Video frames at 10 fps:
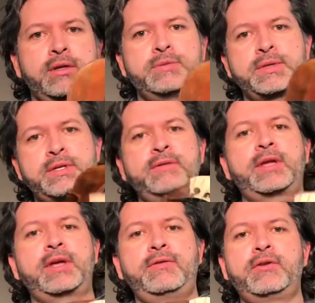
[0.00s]
especially like
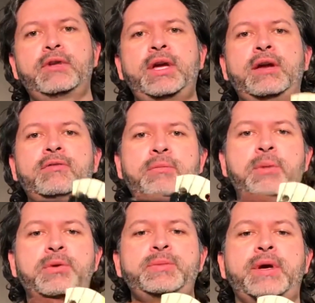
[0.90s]
if you're looking at it from your
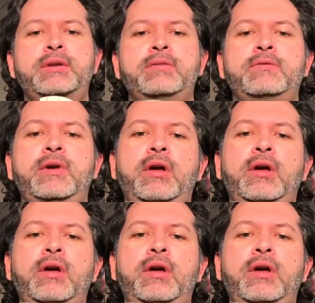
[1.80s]
perspective,